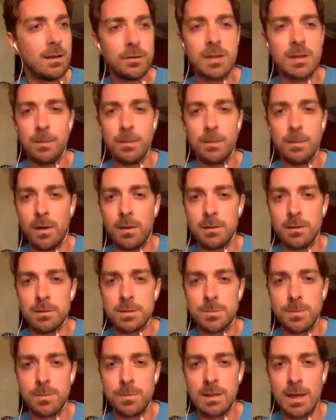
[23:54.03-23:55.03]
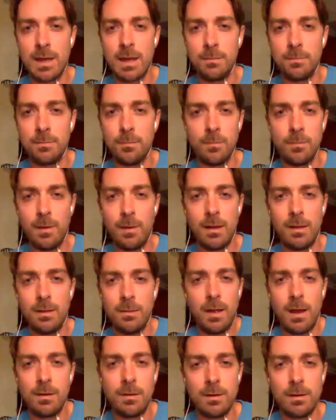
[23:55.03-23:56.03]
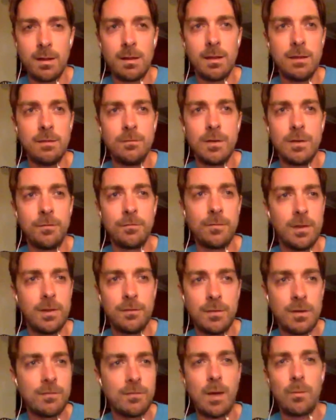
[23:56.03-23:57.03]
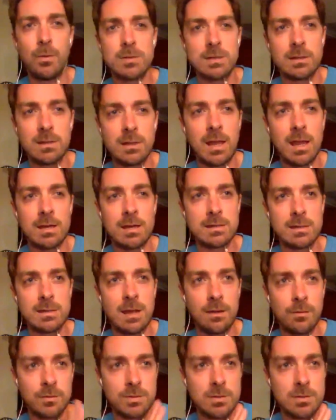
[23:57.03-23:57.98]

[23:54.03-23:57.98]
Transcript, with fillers: it bothers me that even if that wasn't the case, and